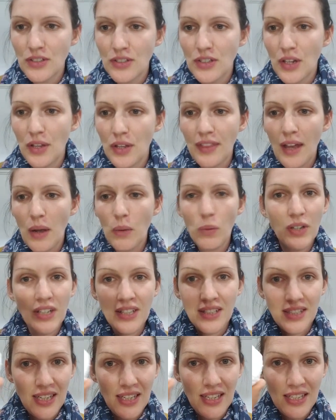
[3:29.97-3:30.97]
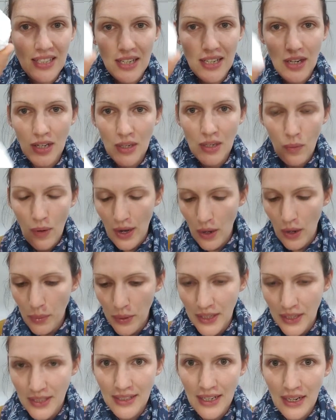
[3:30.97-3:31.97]
So that will continue to eat away. I'll
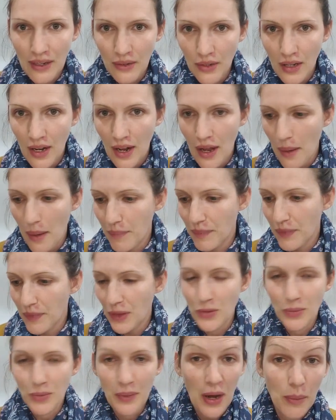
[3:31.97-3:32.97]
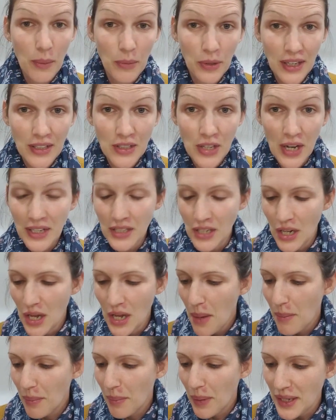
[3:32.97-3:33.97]
put it down, otherwise my arm will get tired,
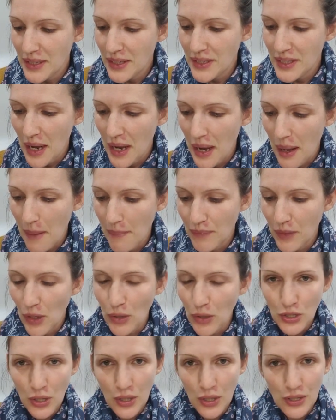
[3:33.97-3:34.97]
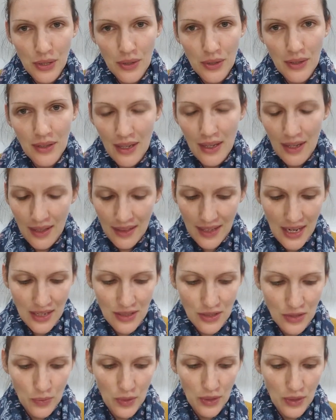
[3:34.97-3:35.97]
but I'll show it to you at the end
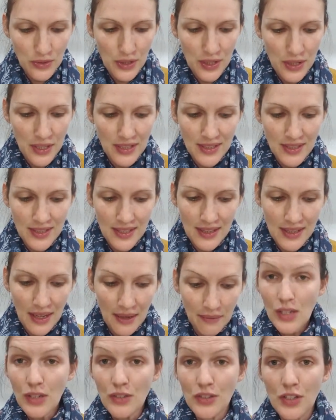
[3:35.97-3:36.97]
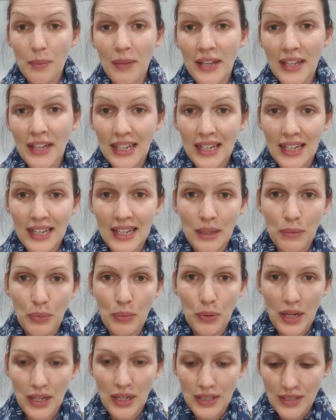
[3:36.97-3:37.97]
as well so you can see that. So making cleaning
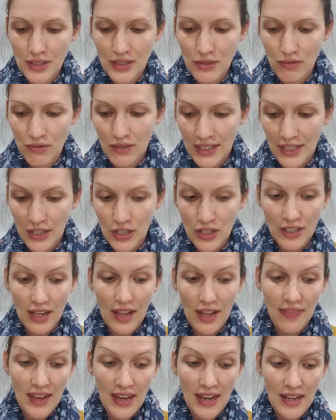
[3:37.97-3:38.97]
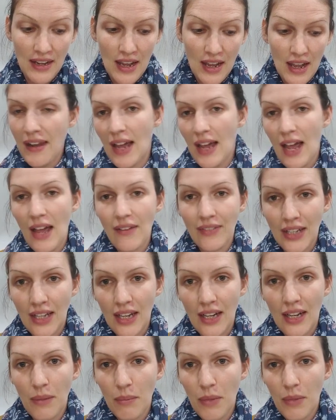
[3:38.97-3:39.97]
products is really good, and then having
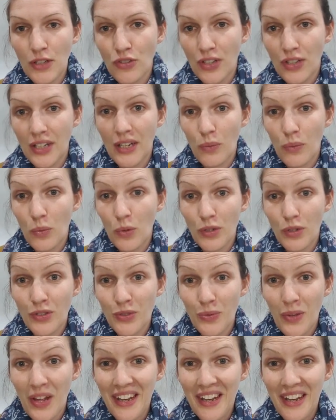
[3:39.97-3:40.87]
it in my drinking water as well.